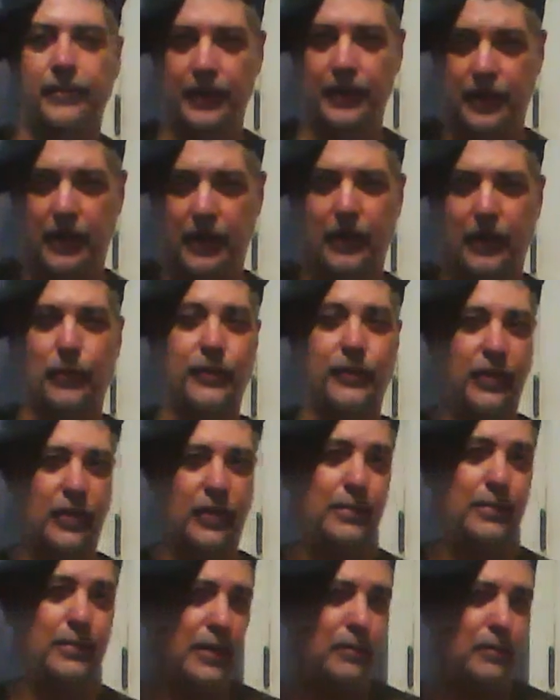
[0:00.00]
like, the other one's
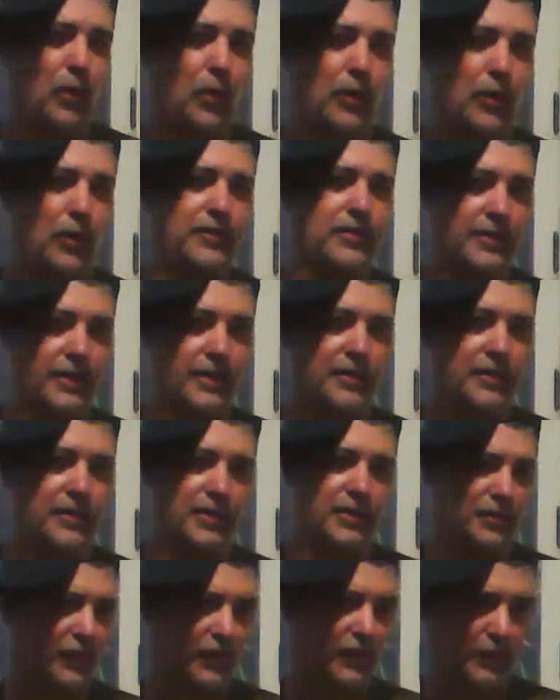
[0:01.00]
going to be a more
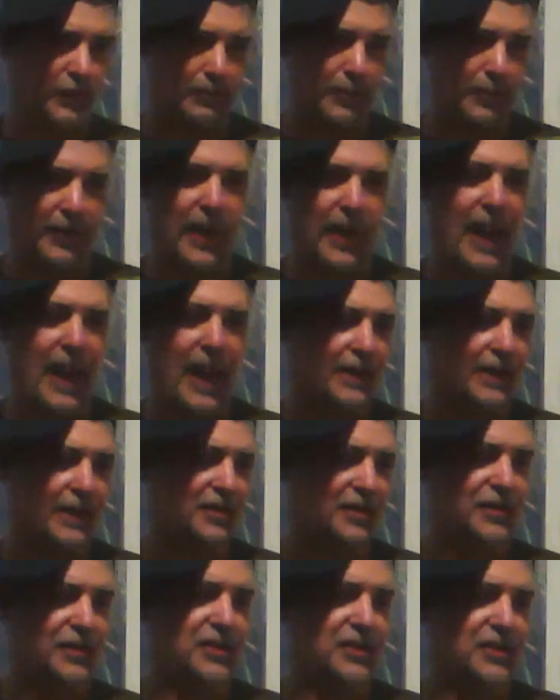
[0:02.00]
traditional, just big
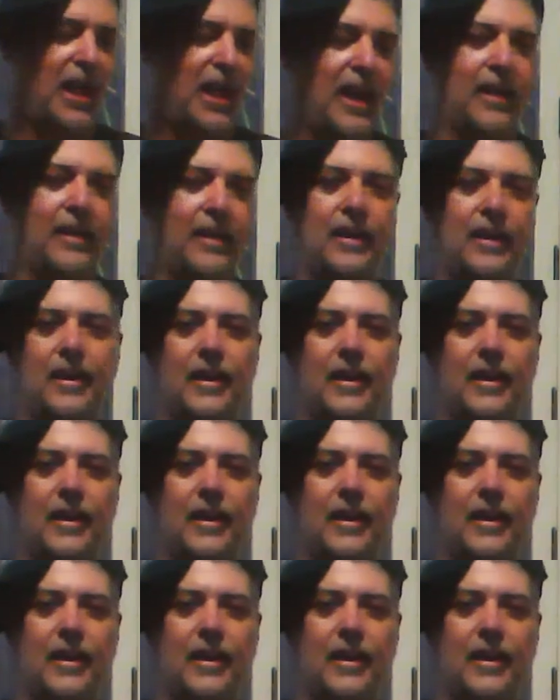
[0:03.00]
action shot.